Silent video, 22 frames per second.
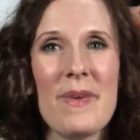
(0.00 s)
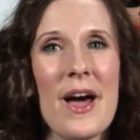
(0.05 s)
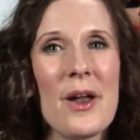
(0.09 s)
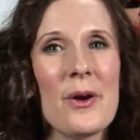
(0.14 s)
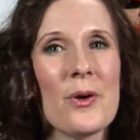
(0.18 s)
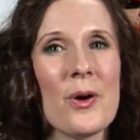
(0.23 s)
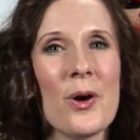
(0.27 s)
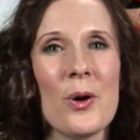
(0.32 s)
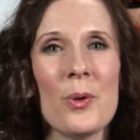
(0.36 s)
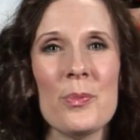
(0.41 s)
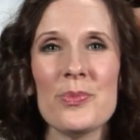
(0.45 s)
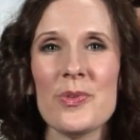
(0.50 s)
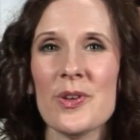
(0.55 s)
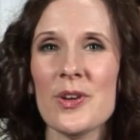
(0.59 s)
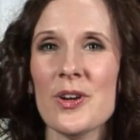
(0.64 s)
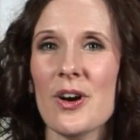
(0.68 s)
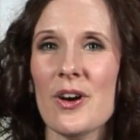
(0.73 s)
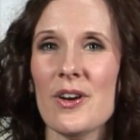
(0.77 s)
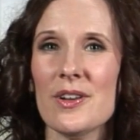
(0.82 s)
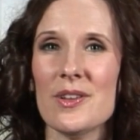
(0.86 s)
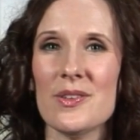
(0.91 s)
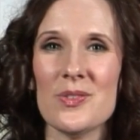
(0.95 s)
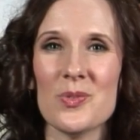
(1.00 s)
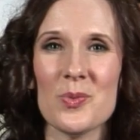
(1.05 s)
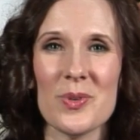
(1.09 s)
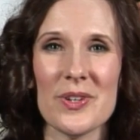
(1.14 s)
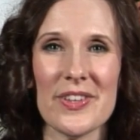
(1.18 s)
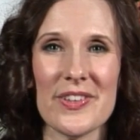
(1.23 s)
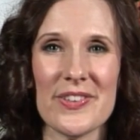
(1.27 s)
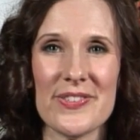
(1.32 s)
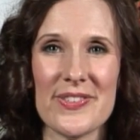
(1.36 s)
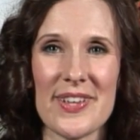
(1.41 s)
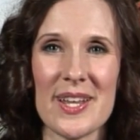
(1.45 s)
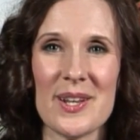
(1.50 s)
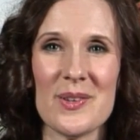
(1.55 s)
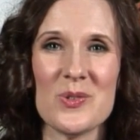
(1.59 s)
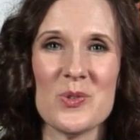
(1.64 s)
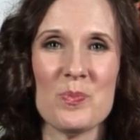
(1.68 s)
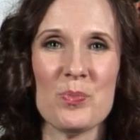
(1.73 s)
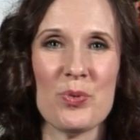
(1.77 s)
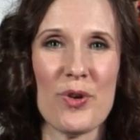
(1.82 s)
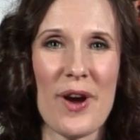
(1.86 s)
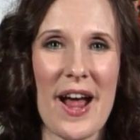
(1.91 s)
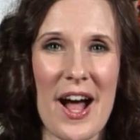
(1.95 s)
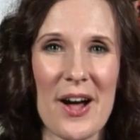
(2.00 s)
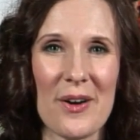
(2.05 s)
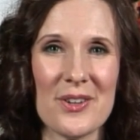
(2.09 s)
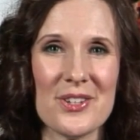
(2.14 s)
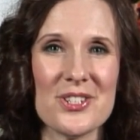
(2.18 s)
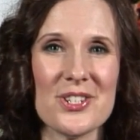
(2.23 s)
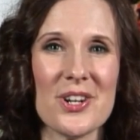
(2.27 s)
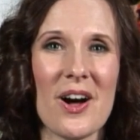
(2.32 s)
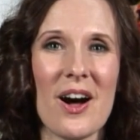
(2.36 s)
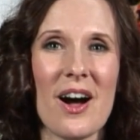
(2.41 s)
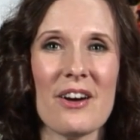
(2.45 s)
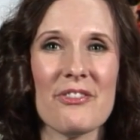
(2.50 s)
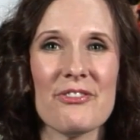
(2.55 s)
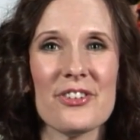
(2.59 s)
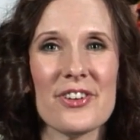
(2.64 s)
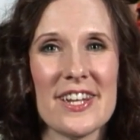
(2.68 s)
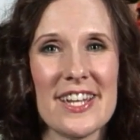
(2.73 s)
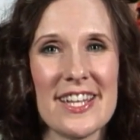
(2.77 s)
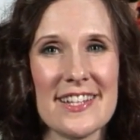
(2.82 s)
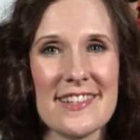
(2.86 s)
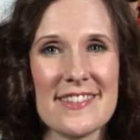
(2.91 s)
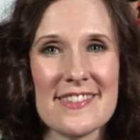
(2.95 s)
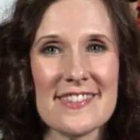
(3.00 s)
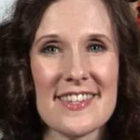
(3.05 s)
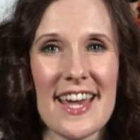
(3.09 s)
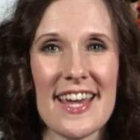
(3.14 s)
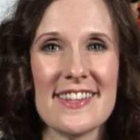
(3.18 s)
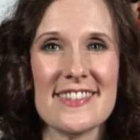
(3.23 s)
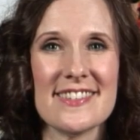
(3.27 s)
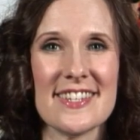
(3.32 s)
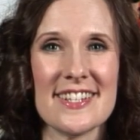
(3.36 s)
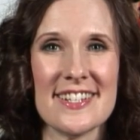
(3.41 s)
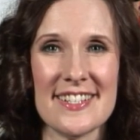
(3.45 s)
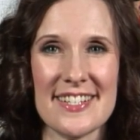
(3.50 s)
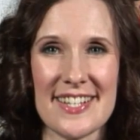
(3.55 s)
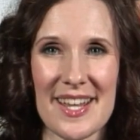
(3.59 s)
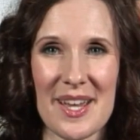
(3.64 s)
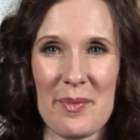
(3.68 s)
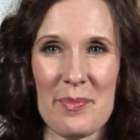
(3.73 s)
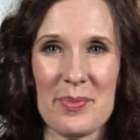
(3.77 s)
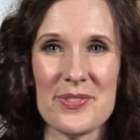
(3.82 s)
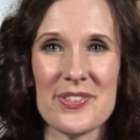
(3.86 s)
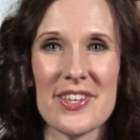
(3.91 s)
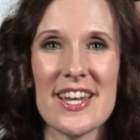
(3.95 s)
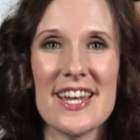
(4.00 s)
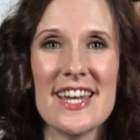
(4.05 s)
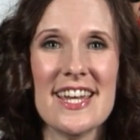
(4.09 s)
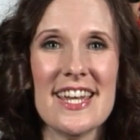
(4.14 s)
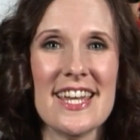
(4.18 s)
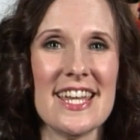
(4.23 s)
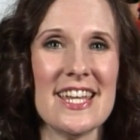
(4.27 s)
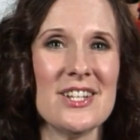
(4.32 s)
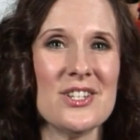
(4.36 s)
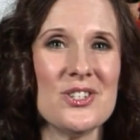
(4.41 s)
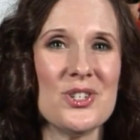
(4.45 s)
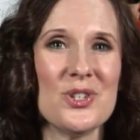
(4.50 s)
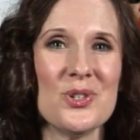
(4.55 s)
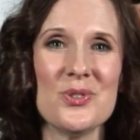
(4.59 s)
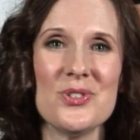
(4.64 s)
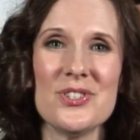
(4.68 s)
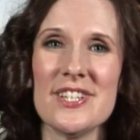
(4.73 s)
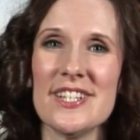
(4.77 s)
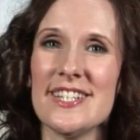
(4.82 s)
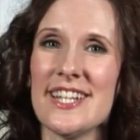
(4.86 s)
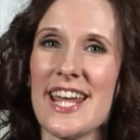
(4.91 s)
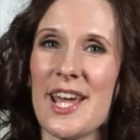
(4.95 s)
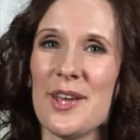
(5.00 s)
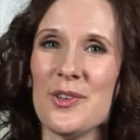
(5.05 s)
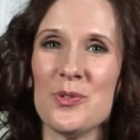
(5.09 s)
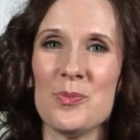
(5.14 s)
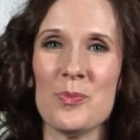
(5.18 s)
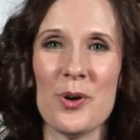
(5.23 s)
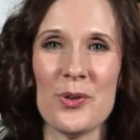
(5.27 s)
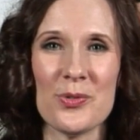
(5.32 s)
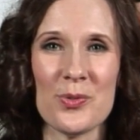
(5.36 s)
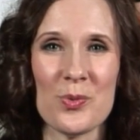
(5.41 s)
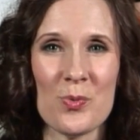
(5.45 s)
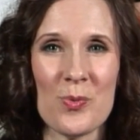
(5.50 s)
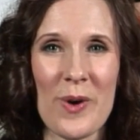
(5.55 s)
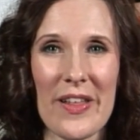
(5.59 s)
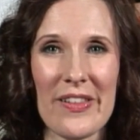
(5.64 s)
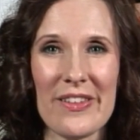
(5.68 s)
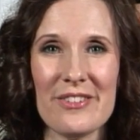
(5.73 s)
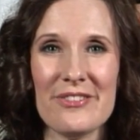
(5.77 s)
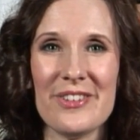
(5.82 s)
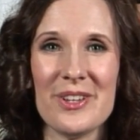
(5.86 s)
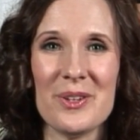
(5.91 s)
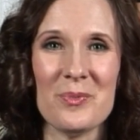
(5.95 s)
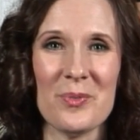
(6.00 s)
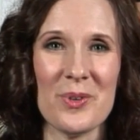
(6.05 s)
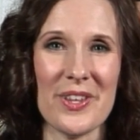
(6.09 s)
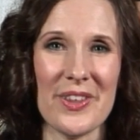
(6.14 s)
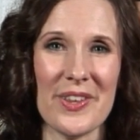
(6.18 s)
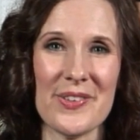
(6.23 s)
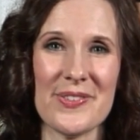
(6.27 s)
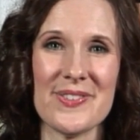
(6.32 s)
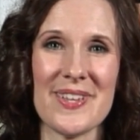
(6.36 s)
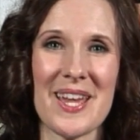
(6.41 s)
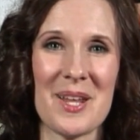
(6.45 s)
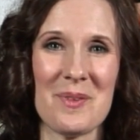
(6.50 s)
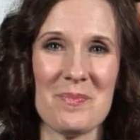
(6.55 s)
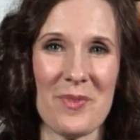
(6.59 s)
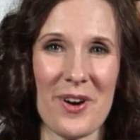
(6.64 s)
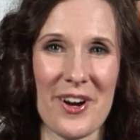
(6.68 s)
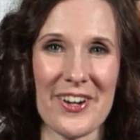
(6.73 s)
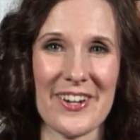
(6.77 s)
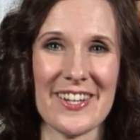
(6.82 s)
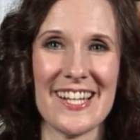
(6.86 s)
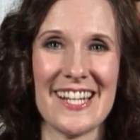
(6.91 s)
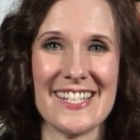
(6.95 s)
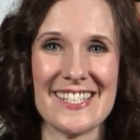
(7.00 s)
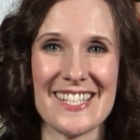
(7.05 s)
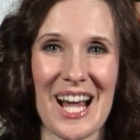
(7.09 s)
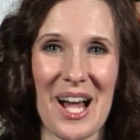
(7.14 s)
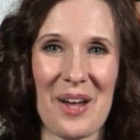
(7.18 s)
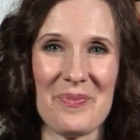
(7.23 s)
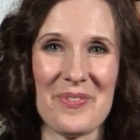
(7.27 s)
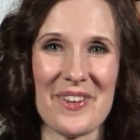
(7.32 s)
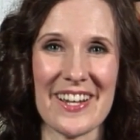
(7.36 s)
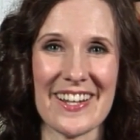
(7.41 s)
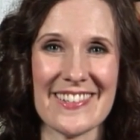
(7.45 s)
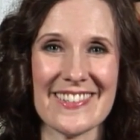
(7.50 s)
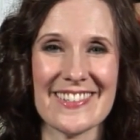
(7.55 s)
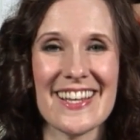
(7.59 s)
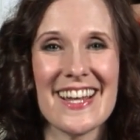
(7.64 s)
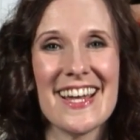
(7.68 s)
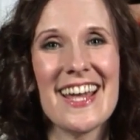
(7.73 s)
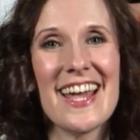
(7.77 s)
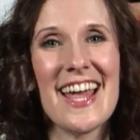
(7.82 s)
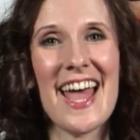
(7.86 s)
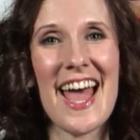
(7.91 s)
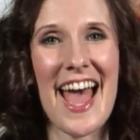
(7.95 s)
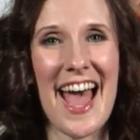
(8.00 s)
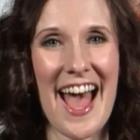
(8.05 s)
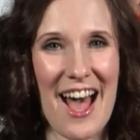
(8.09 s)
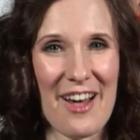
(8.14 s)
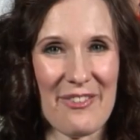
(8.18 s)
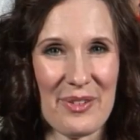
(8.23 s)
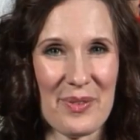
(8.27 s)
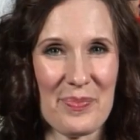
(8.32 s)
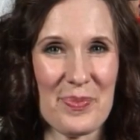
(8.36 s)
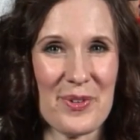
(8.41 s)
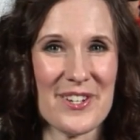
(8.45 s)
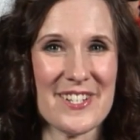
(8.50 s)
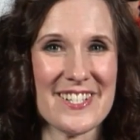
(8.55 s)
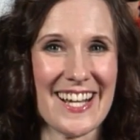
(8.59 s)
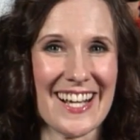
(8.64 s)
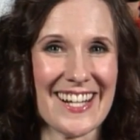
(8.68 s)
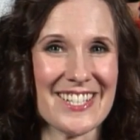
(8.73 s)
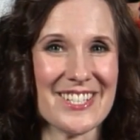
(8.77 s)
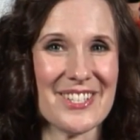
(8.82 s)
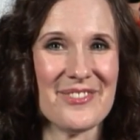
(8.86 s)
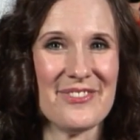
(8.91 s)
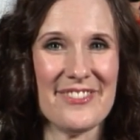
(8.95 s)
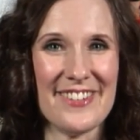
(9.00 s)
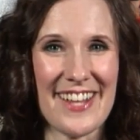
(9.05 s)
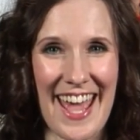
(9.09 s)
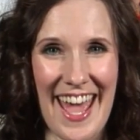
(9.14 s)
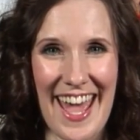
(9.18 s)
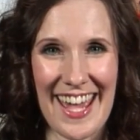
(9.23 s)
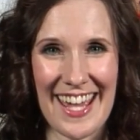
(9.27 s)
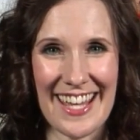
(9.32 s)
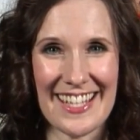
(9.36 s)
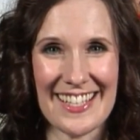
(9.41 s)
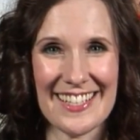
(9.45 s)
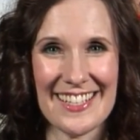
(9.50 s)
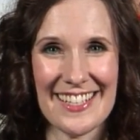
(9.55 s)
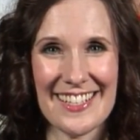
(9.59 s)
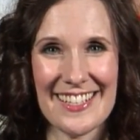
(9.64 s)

Better Homes and Gardens Real Estate is proud to offer insights and tips into today's most relevant real estate marketing topics. Have a productive day.